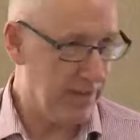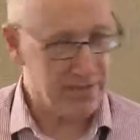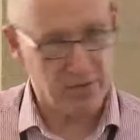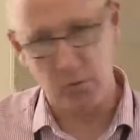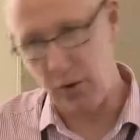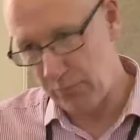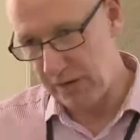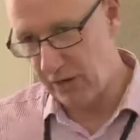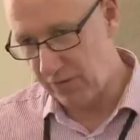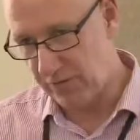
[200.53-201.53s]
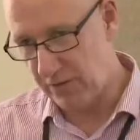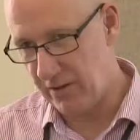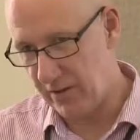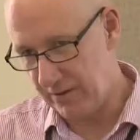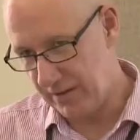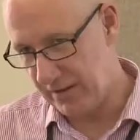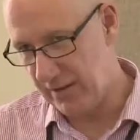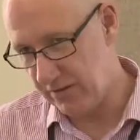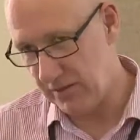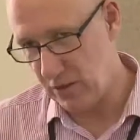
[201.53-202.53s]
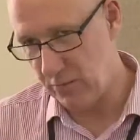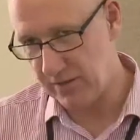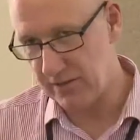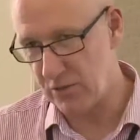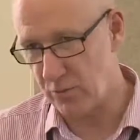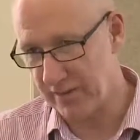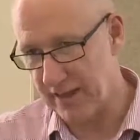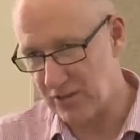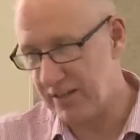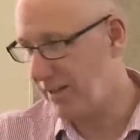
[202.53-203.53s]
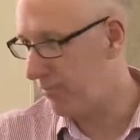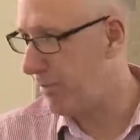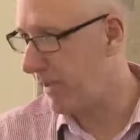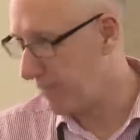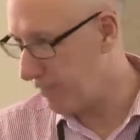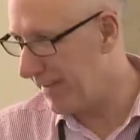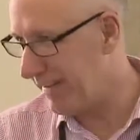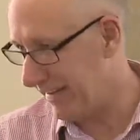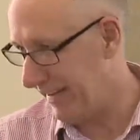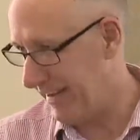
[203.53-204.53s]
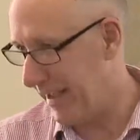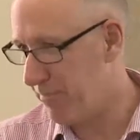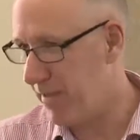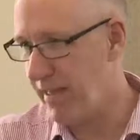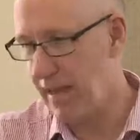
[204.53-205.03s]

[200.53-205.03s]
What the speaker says: So what we look for the user to do is actually pick a bin lid up